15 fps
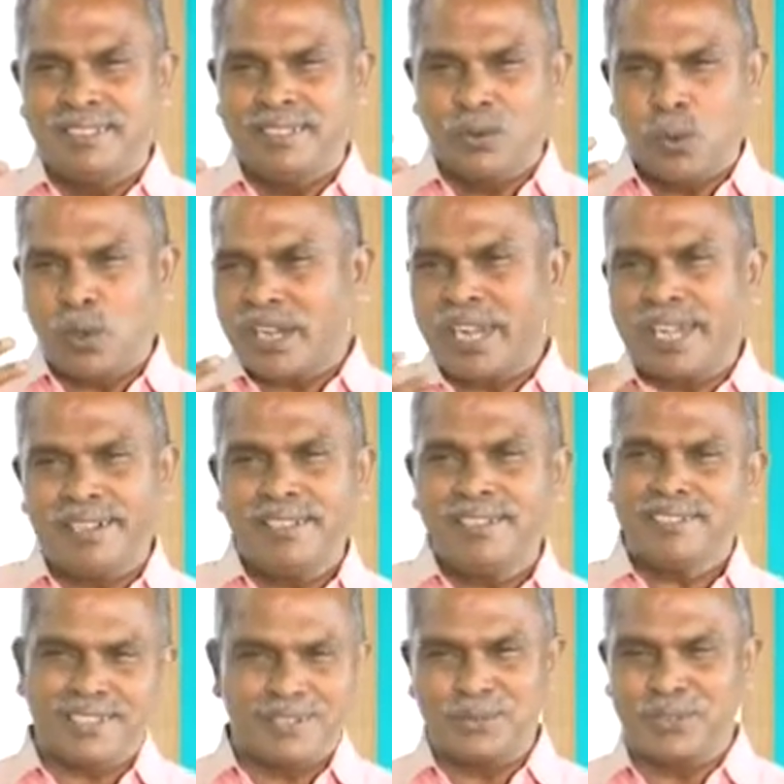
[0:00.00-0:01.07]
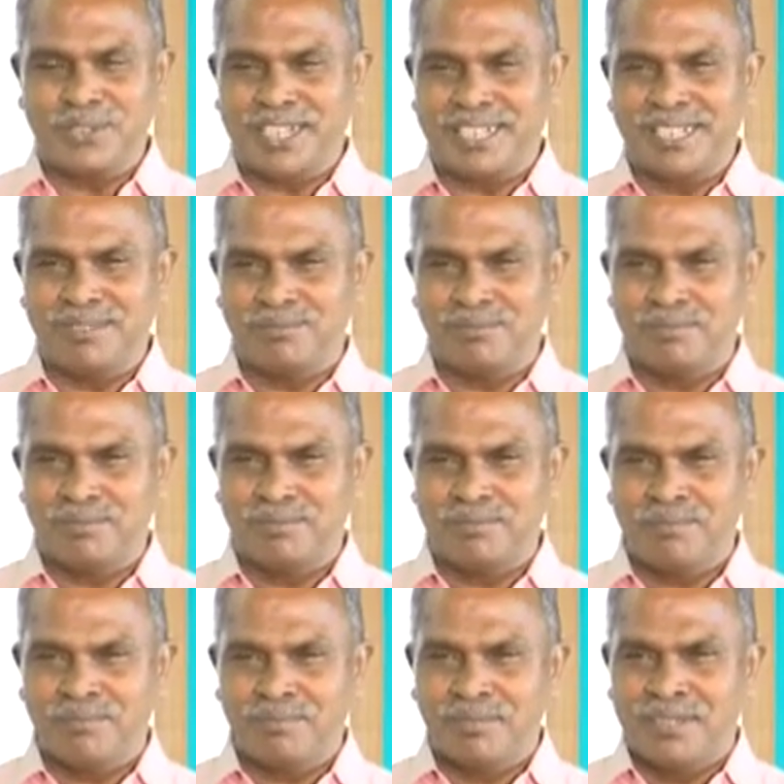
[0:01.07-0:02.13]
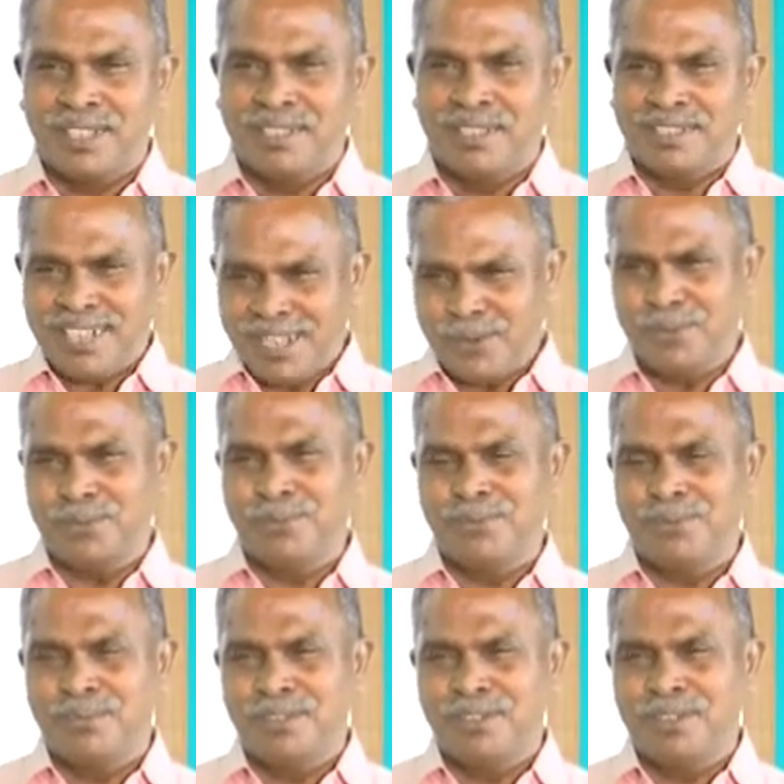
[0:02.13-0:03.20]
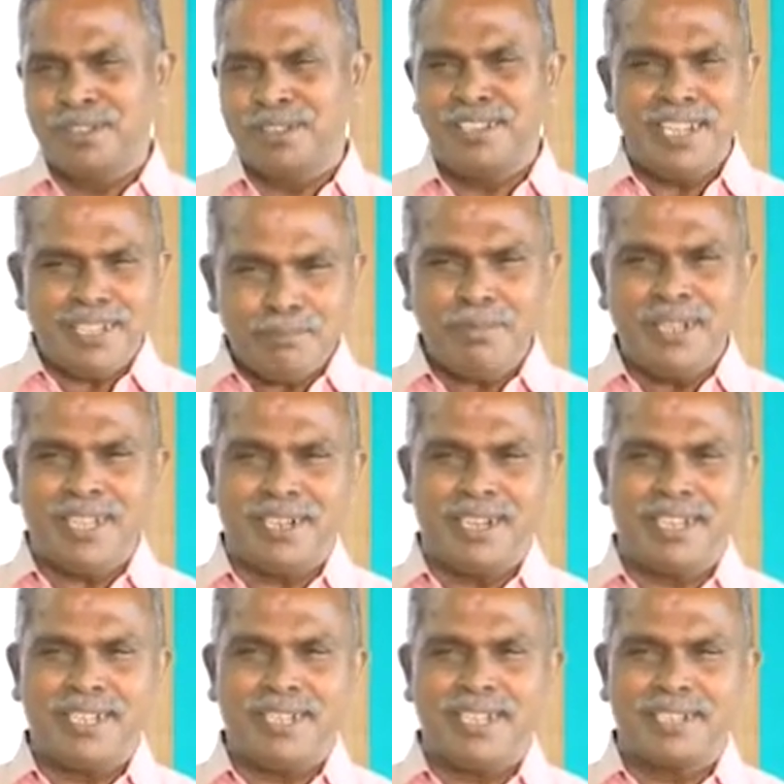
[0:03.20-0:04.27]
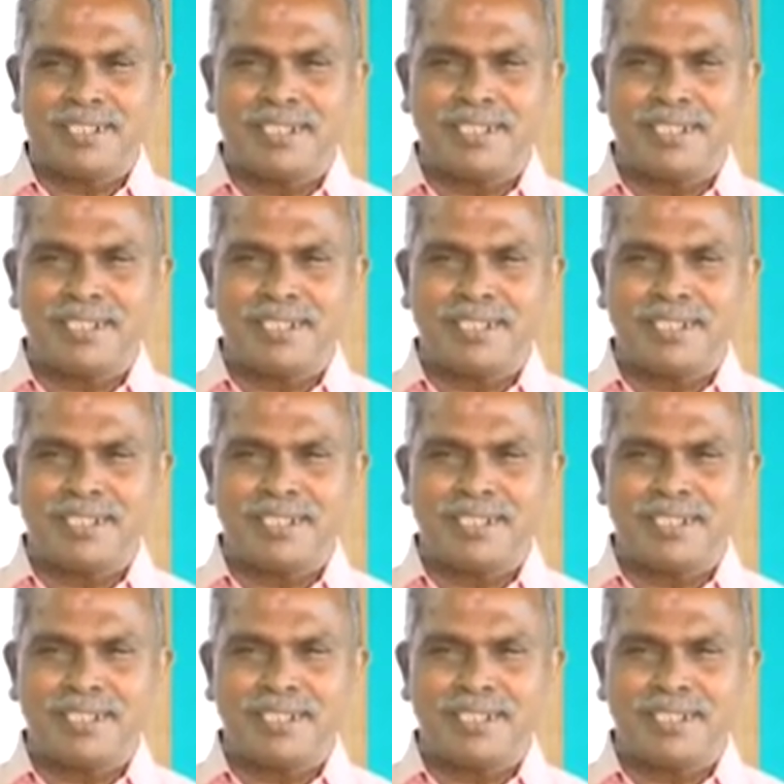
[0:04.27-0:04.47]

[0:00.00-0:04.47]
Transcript: colloidal solution. Now, let me conduct